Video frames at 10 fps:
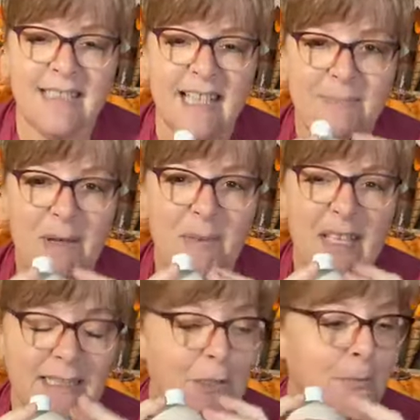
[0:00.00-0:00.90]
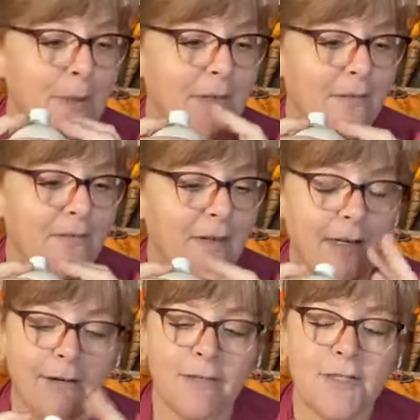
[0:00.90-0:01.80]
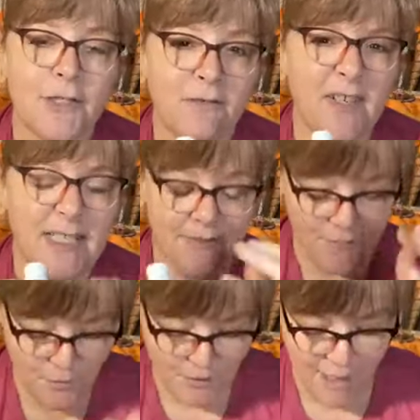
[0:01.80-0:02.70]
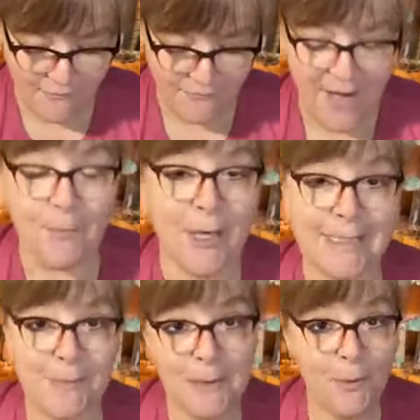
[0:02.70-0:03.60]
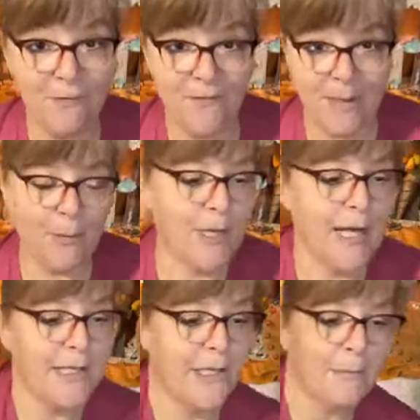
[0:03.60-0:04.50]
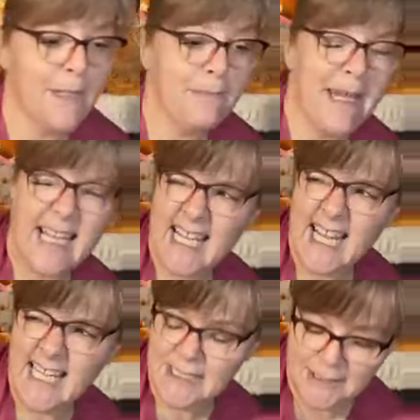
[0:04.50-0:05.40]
like maybe a little bit of surface for our fabric. So I'm going to put fabric on here. I'm going to make it kind of